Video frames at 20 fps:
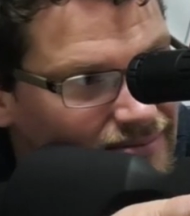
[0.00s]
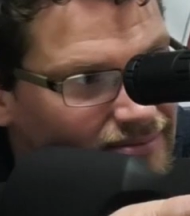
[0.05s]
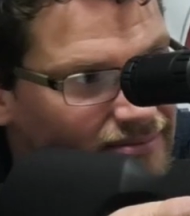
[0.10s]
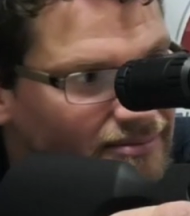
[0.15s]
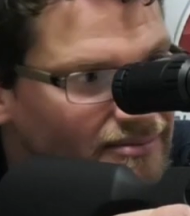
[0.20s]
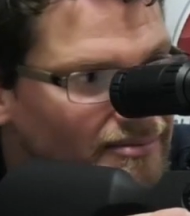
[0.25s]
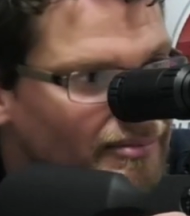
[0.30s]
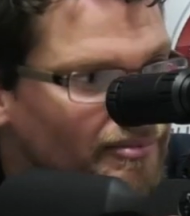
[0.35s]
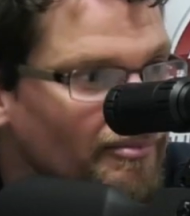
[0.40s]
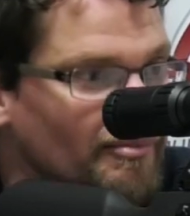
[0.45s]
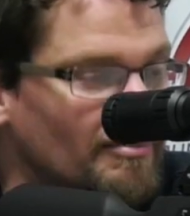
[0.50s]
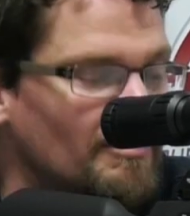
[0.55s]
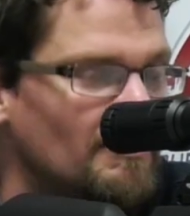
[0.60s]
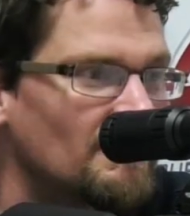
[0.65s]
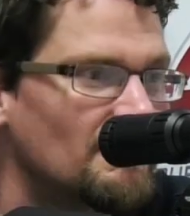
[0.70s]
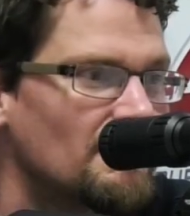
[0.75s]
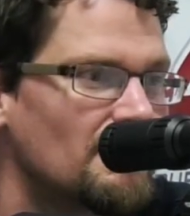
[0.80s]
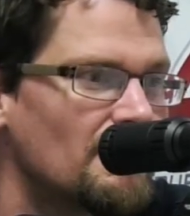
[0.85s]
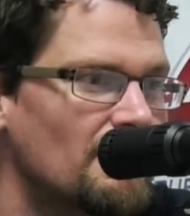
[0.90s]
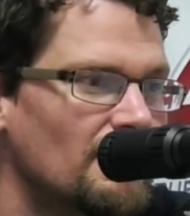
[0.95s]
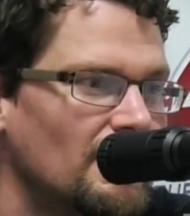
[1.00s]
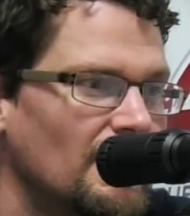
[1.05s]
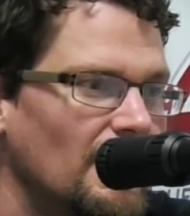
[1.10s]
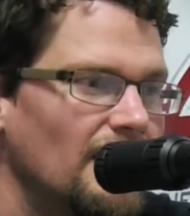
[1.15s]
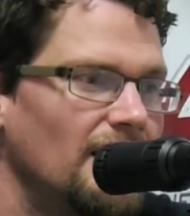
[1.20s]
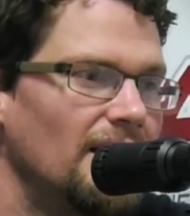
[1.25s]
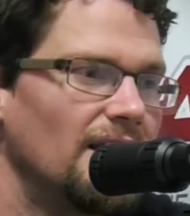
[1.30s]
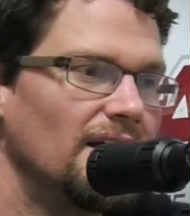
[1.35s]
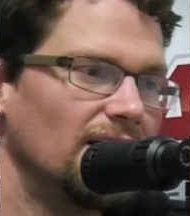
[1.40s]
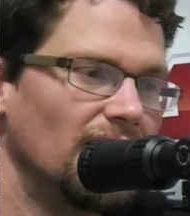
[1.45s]
lets you
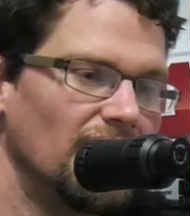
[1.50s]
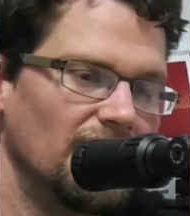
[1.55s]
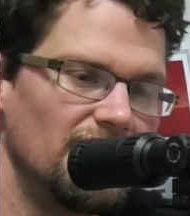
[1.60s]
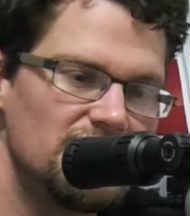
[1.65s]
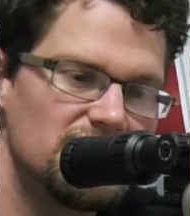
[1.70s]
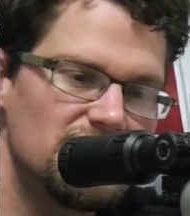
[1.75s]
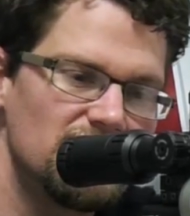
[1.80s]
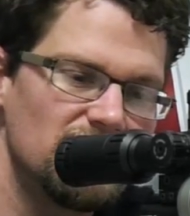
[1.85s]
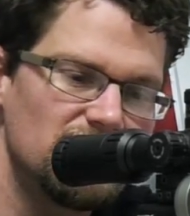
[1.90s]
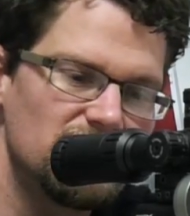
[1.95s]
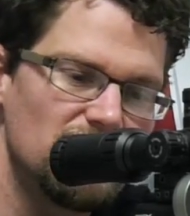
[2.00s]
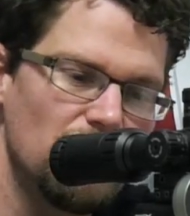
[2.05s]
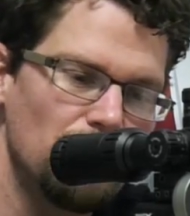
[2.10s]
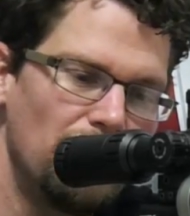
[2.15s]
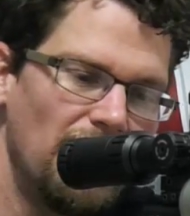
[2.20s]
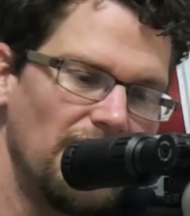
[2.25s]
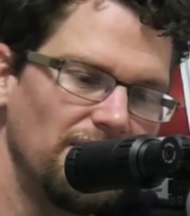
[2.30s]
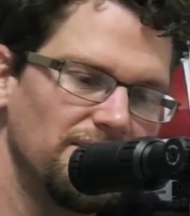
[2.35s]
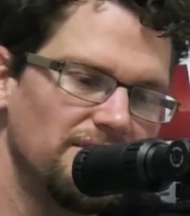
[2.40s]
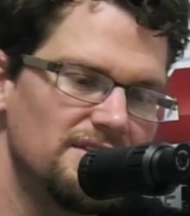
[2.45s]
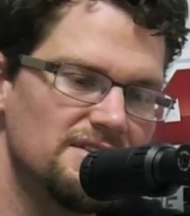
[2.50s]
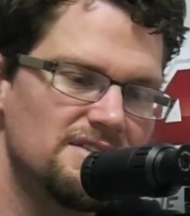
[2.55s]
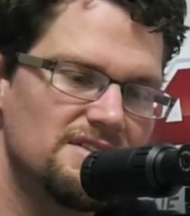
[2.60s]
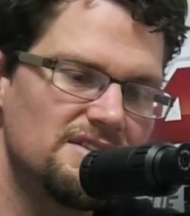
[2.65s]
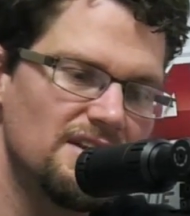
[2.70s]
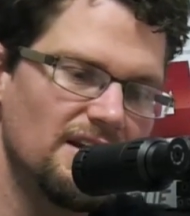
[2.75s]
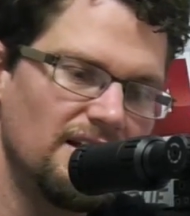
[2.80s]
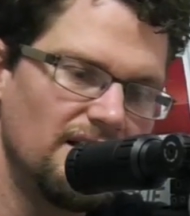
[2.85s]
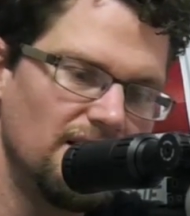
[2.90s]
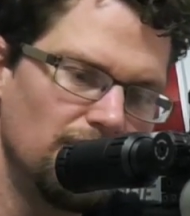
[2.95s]
dial it in
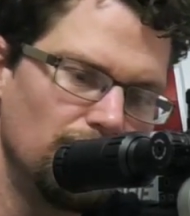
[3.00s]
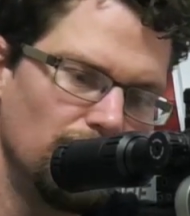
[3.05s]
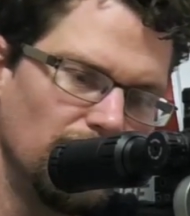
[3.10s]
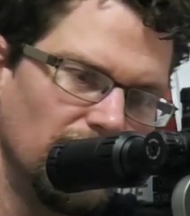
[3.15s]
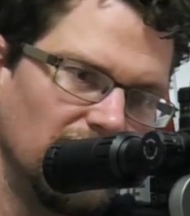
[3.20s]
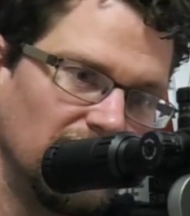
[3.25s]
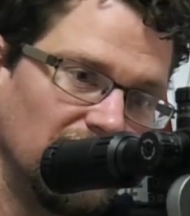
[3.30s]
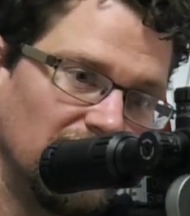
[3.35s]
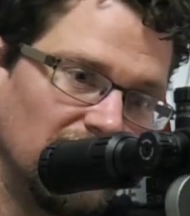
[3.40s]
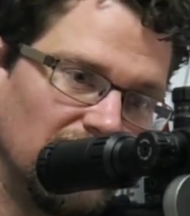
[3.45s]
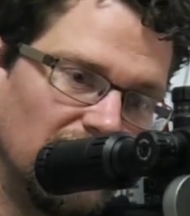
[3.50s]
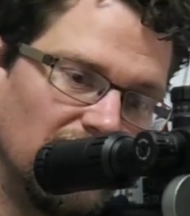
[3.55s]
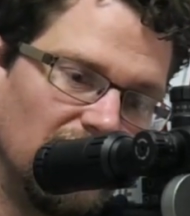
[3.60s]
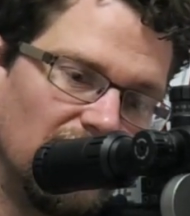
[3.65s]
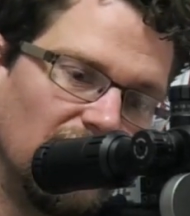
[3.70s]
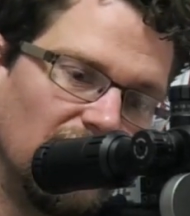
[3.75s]
and uh, get